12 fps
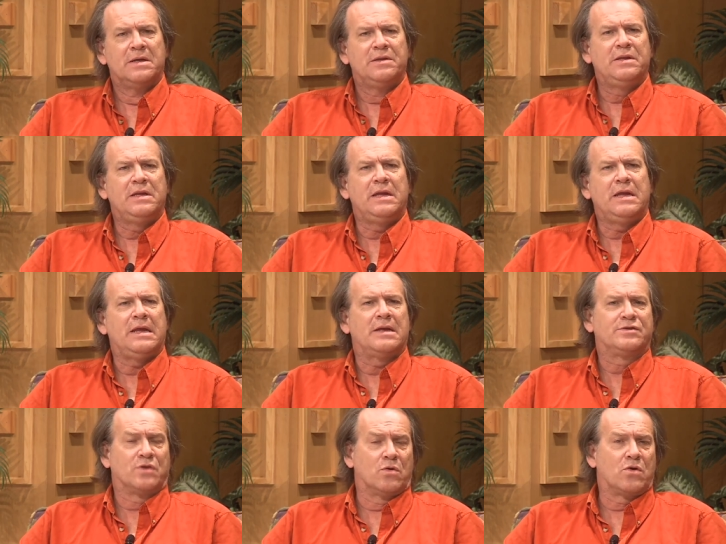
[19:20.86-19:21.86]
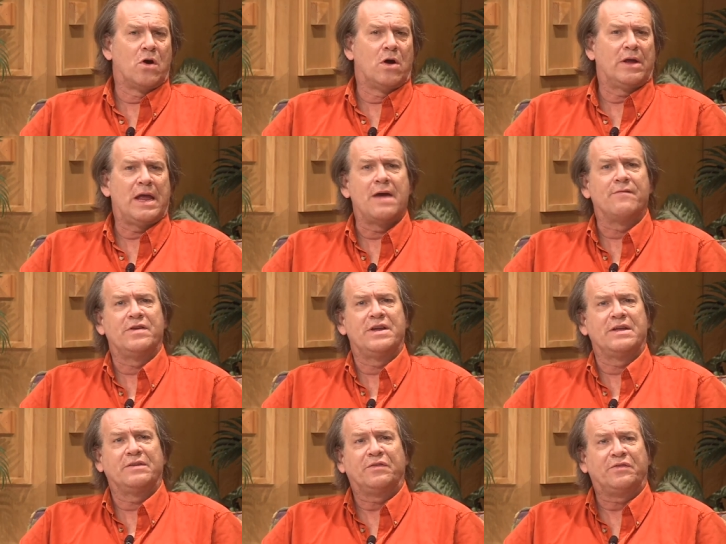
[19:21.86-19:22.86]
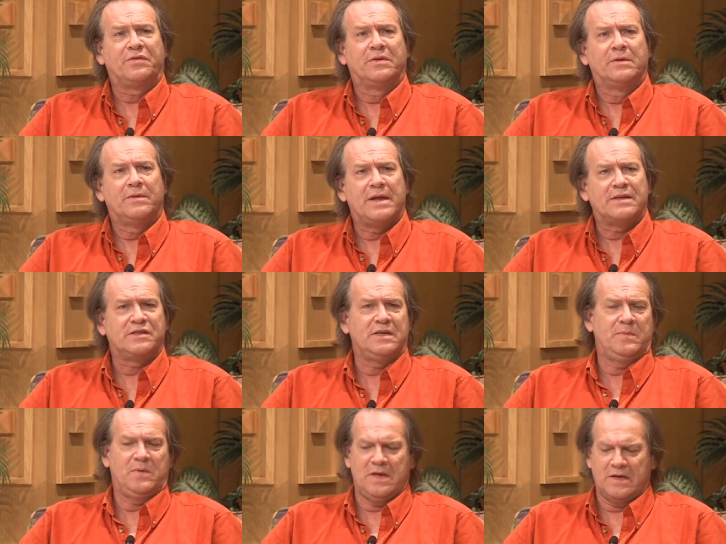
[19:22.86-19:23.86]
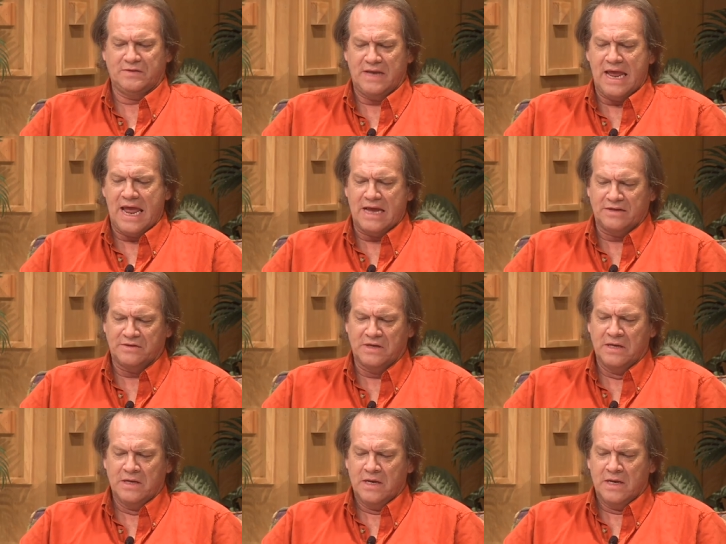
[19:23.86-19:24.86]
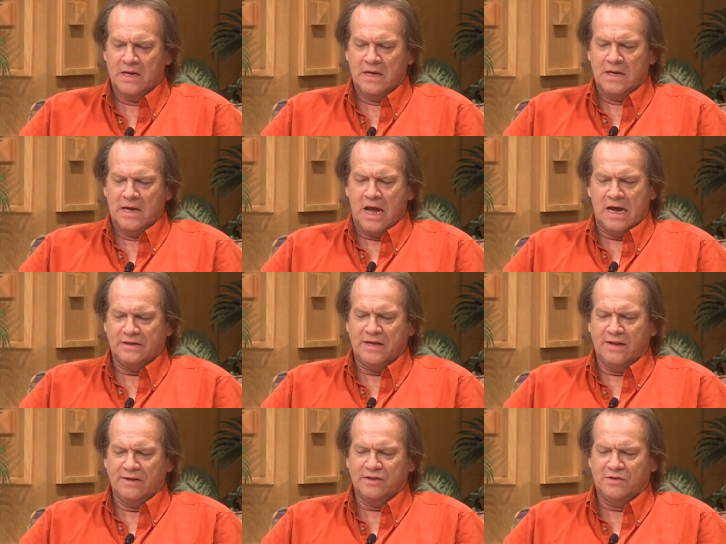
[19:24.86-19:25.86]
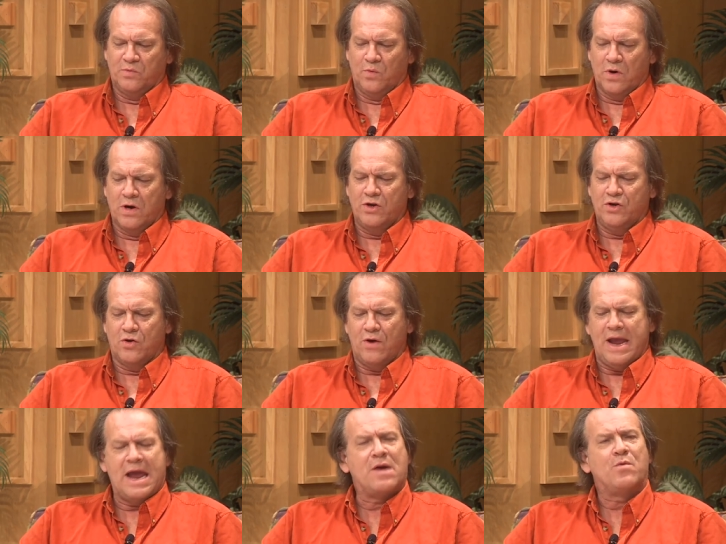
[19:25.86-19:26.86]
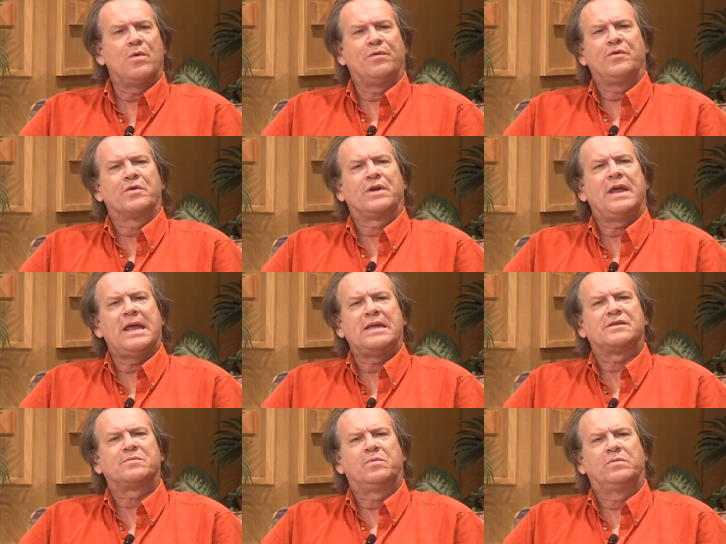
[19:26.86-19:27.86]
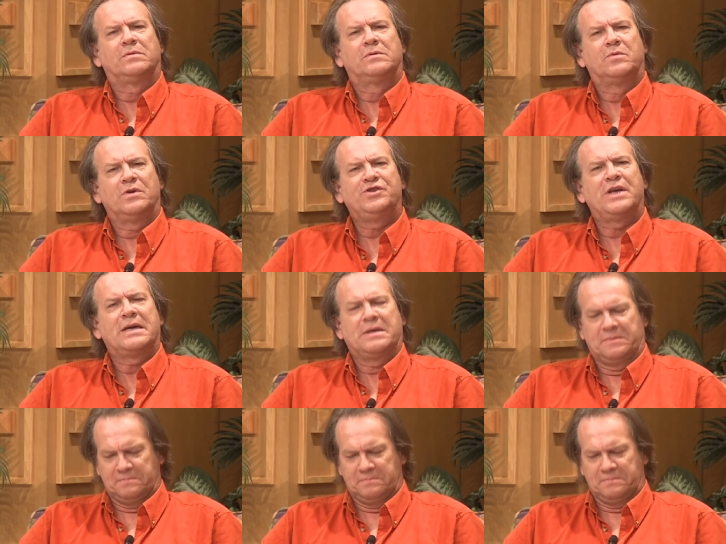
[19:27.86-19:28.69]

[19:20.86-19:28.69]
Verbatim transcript: the so-called evidence that CPS has. Uh, tell us where you're at with your case, would you?